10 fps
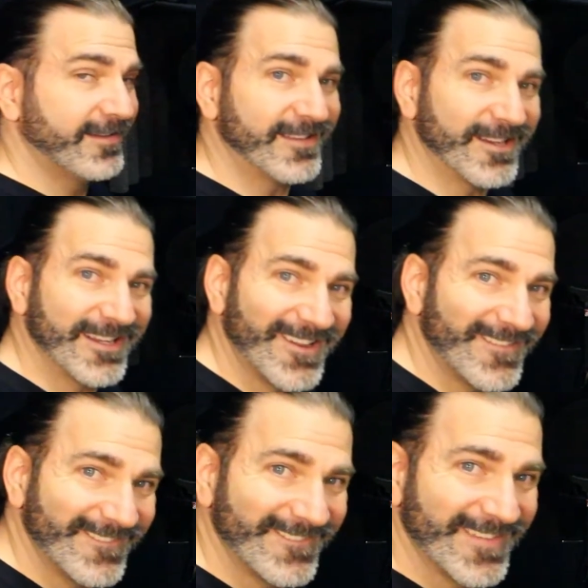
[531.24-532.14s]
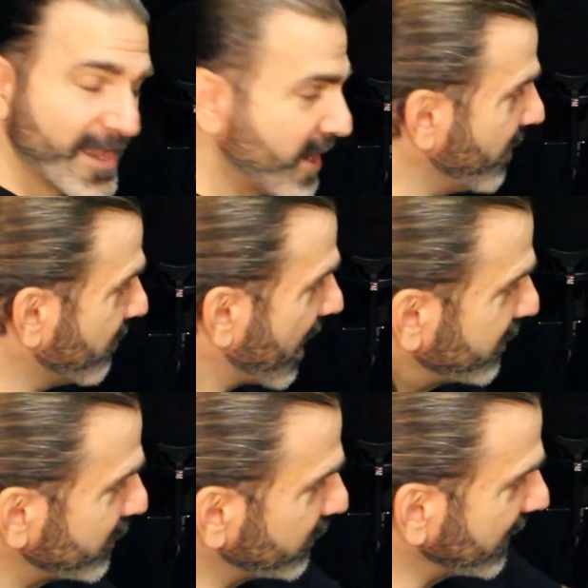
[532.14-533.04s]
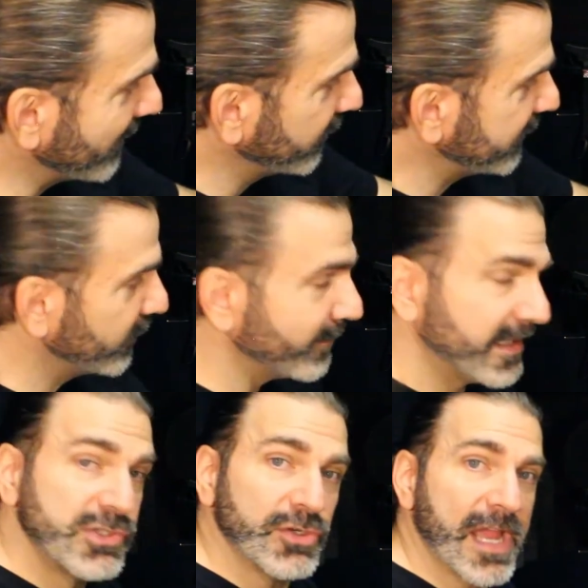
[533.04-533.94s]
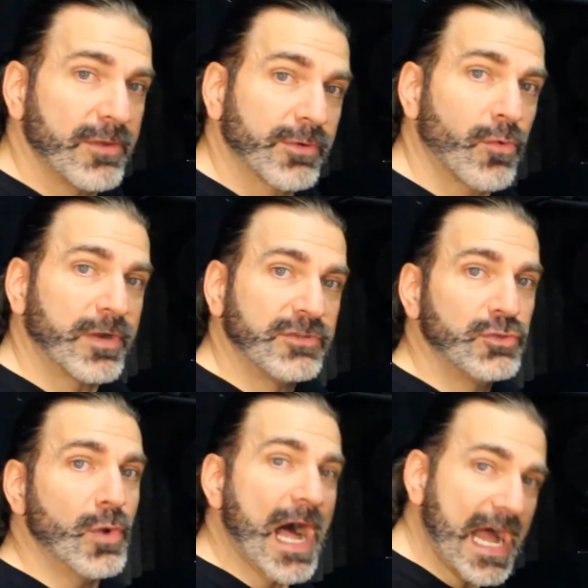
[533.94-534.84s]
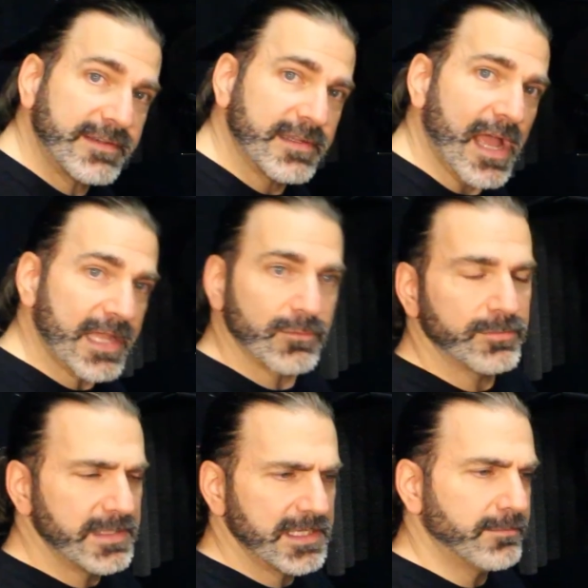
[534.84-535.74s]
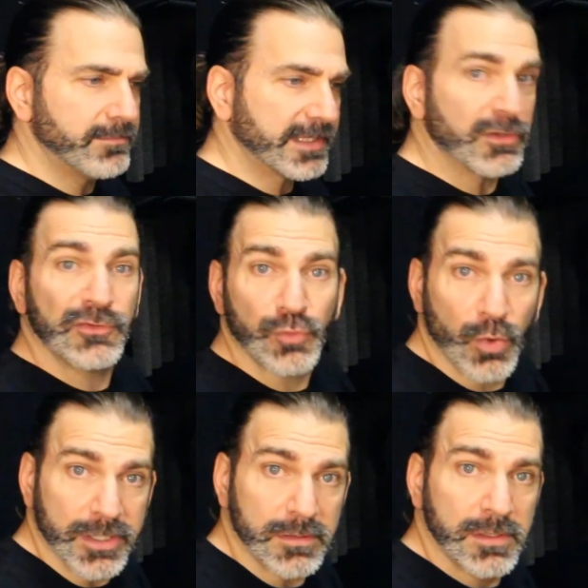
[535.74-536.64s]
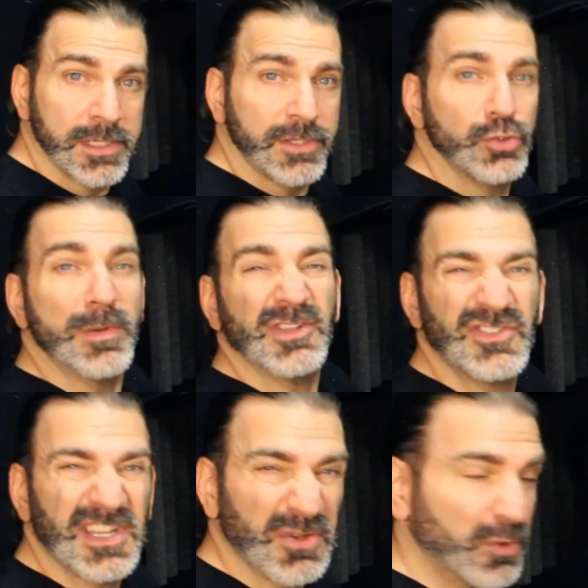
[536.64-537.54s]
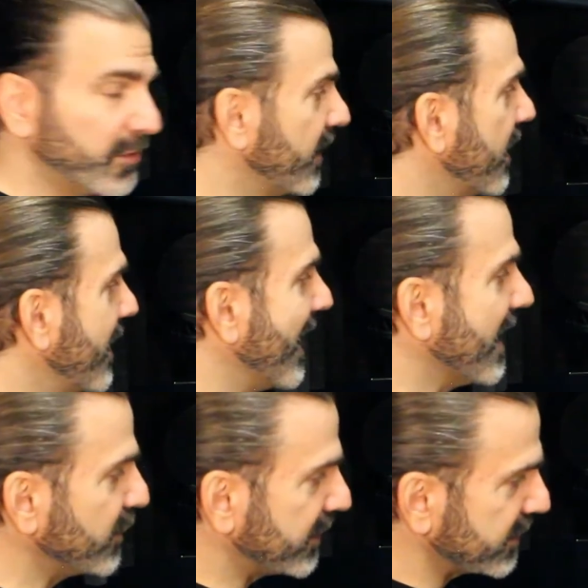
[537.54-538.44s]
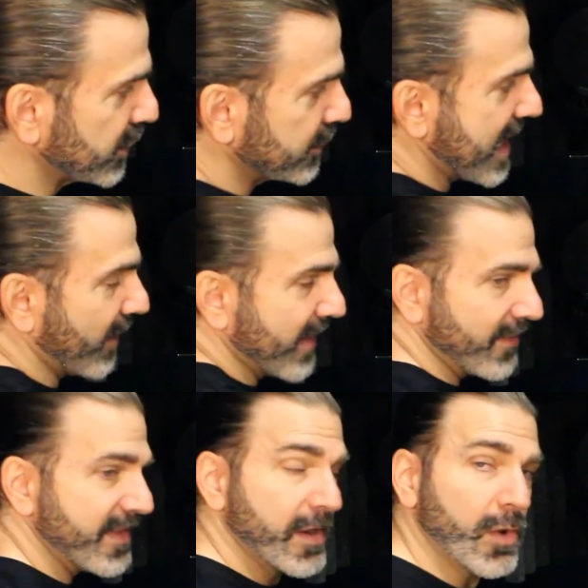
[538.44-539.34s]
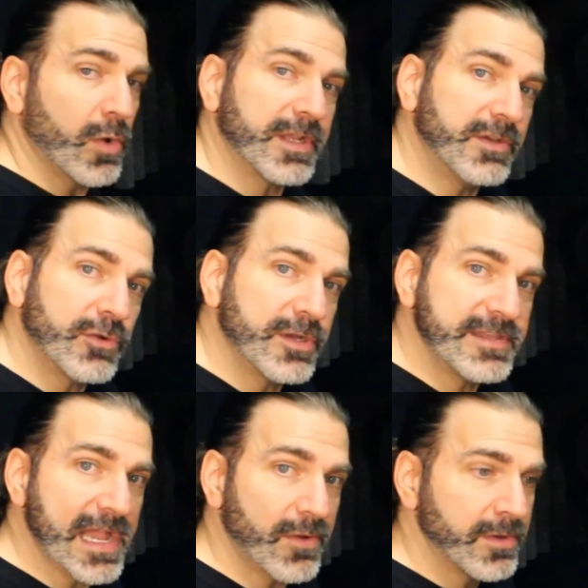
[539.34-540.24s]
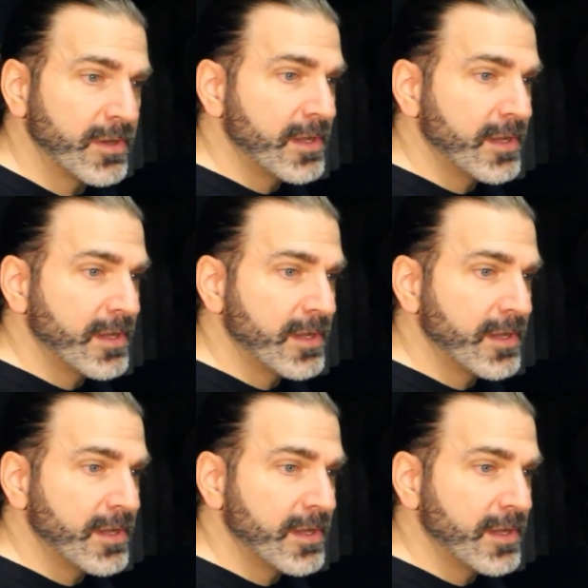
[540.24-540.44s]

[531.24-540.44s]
there you go. Monitor your levels here to make sure you're not recording too hot. Hot would be like distorted, too much signal. And you can turn down that there, or you can turn it down